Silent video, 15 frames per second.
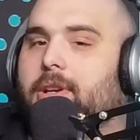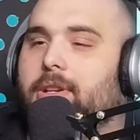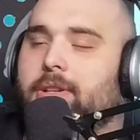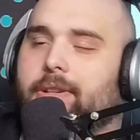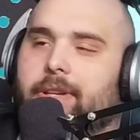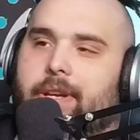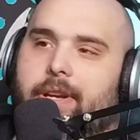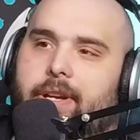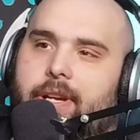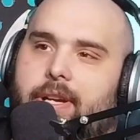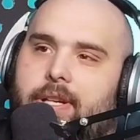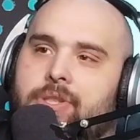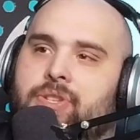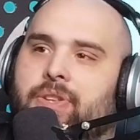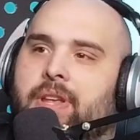Yeah,
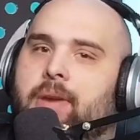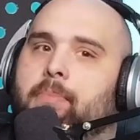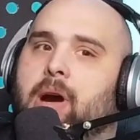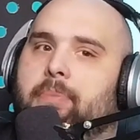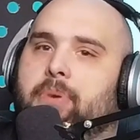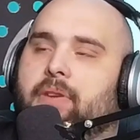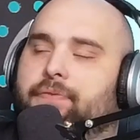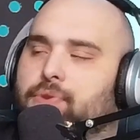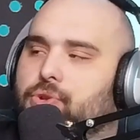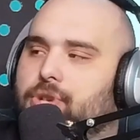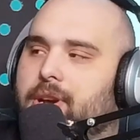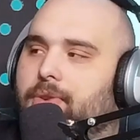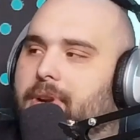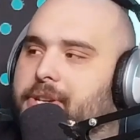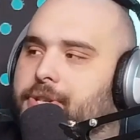so then it might be a few
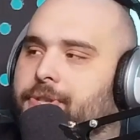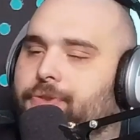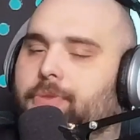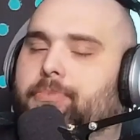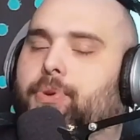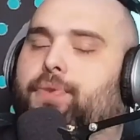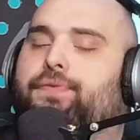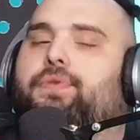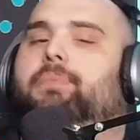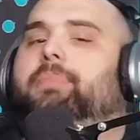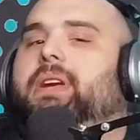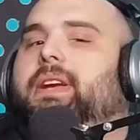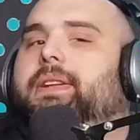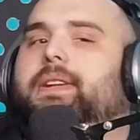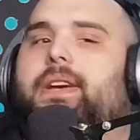generations removed from
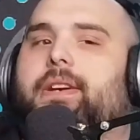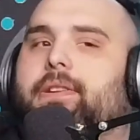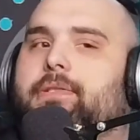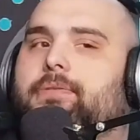Bane then.